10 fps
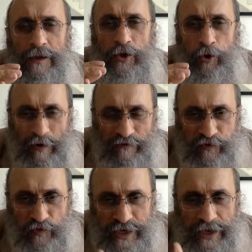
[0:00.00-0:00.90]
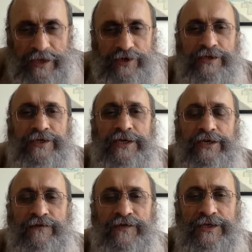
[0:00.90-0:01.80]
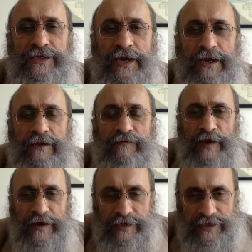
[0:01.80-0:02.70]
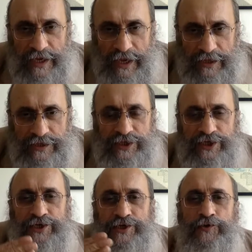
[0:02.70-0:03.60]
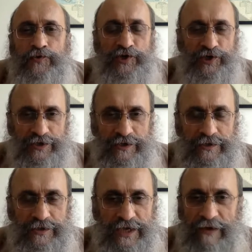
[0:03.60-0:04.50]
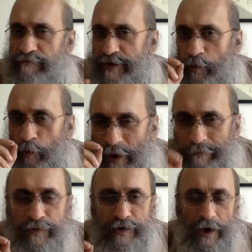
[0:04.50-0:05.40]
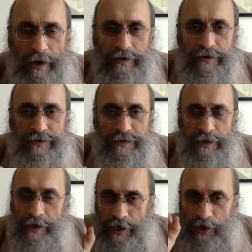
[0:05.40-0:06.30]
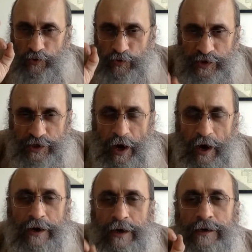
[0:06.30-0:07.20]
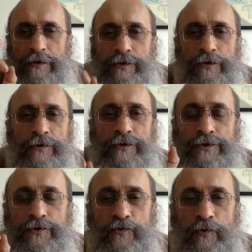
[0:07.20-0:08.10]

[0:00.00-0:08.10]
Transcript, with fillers: Law enforcing agencies of the state, various institutions have been weaponized to target those